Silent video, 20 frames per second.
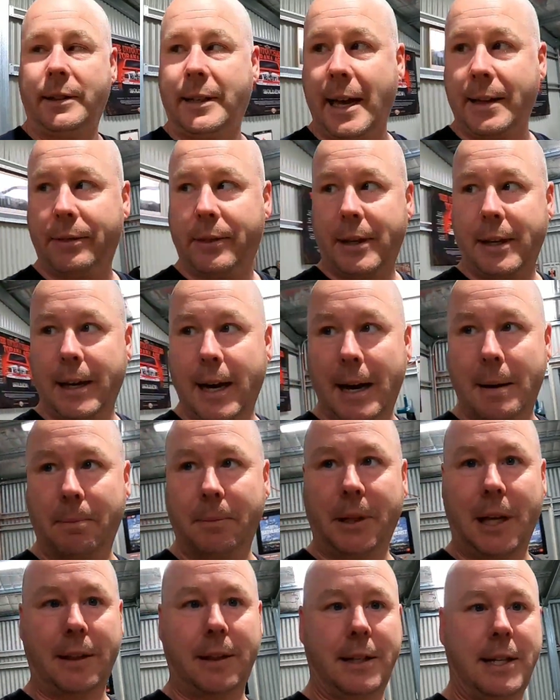get
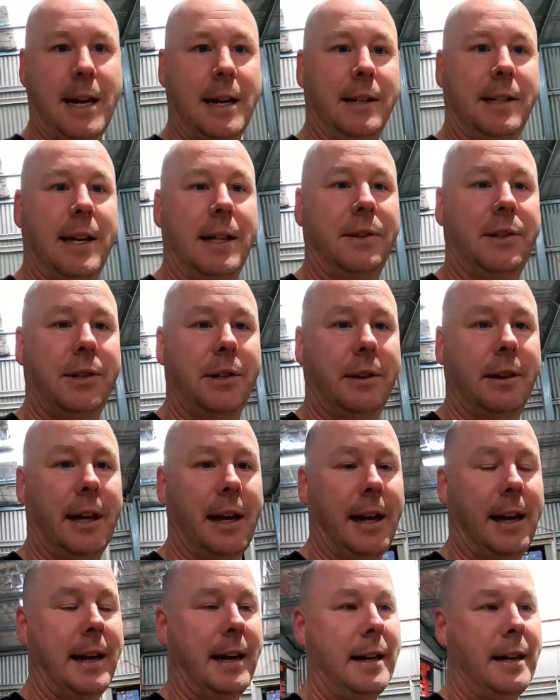the 10 tenths in
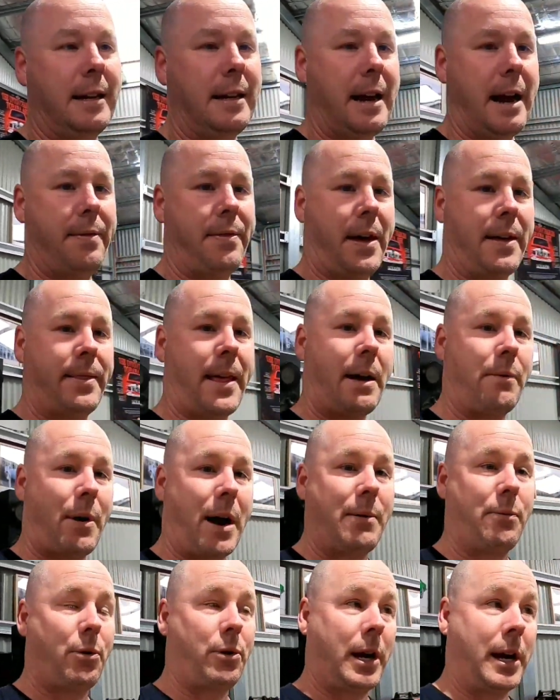there, and then that
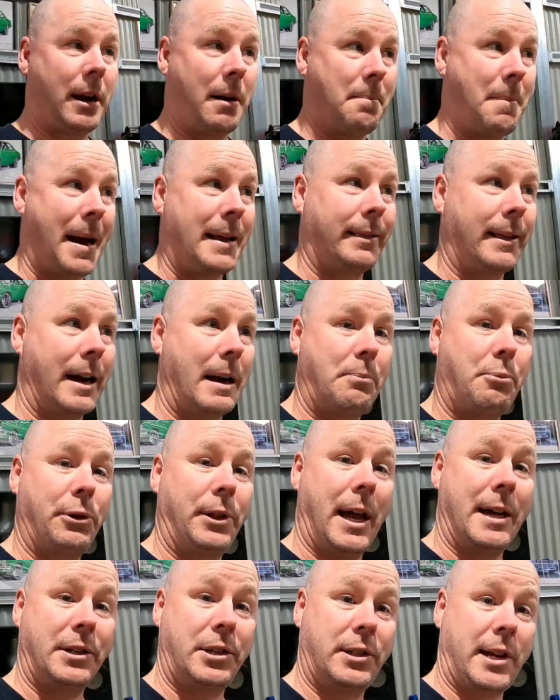way we're going to mate that up
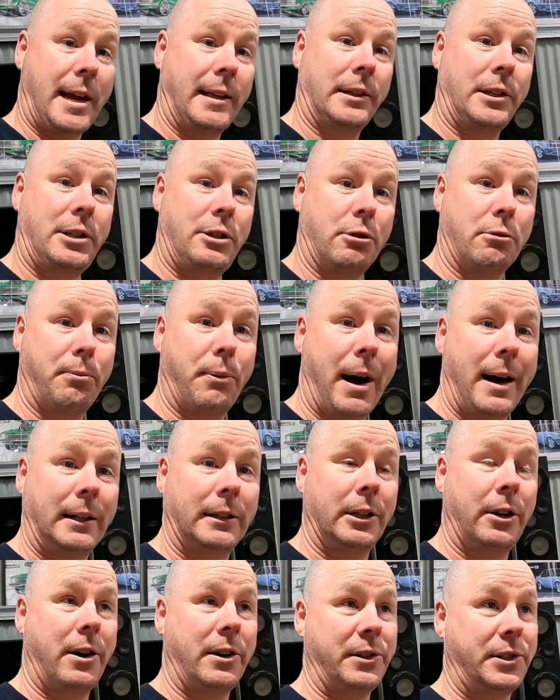with our stainless steel
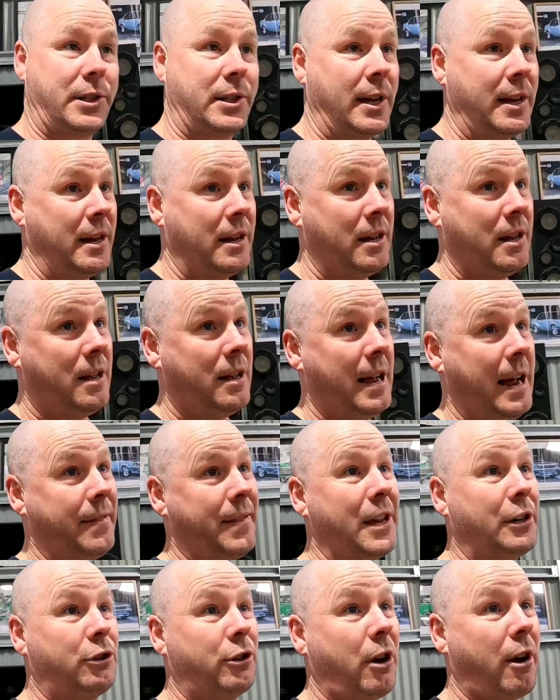brake lines.
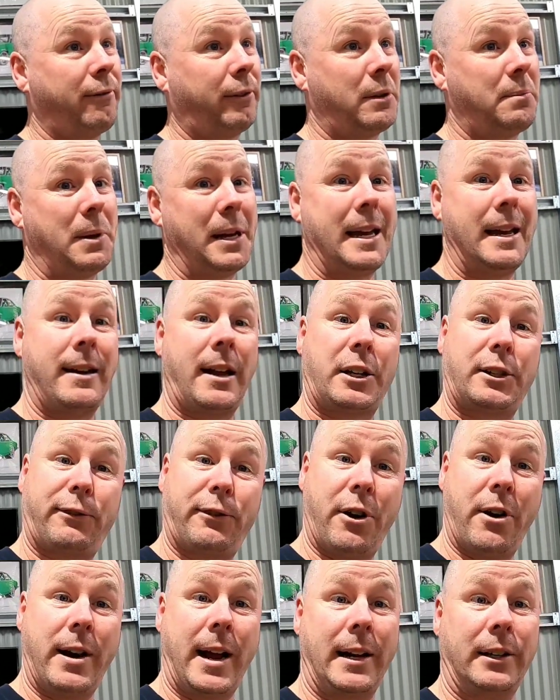And they should hopefully be here next
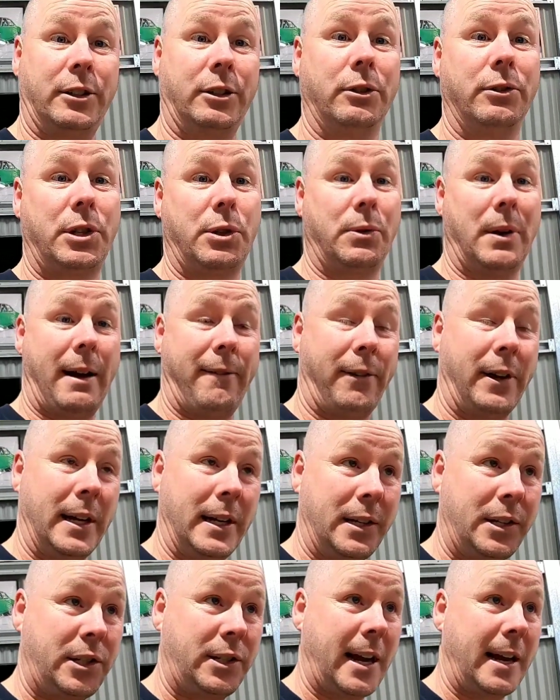Friday too. So we'll have
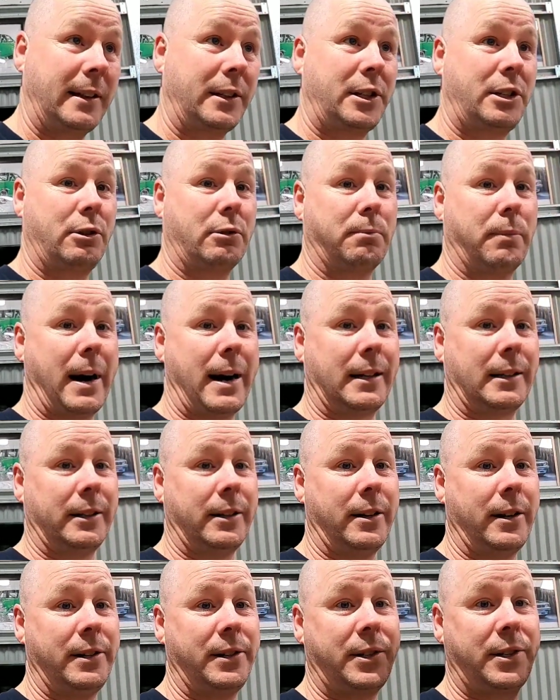stainless steel brake
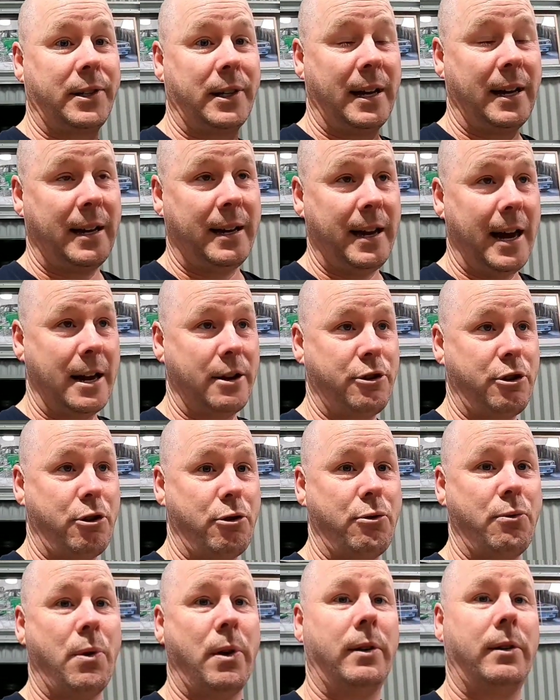lines and
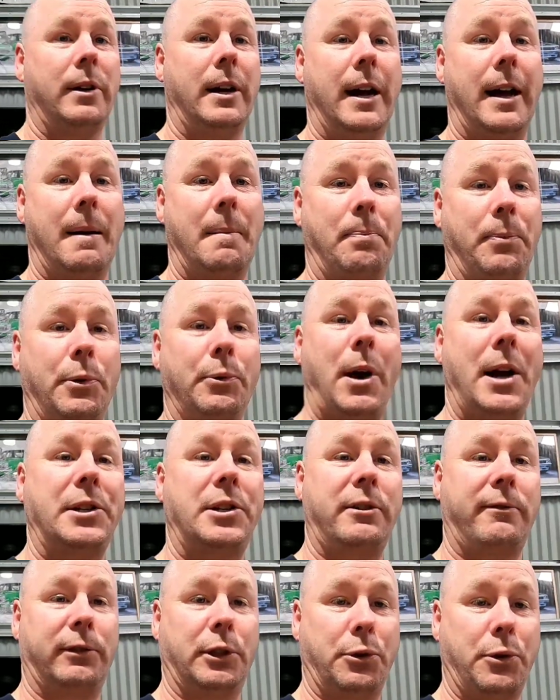new
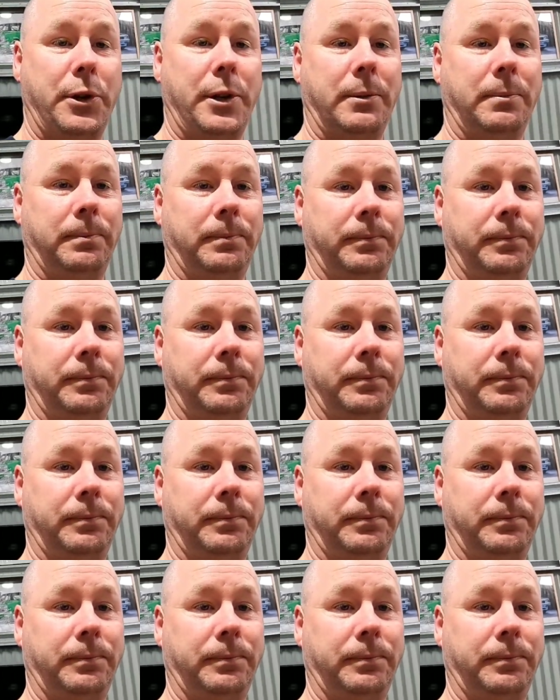racing fluid.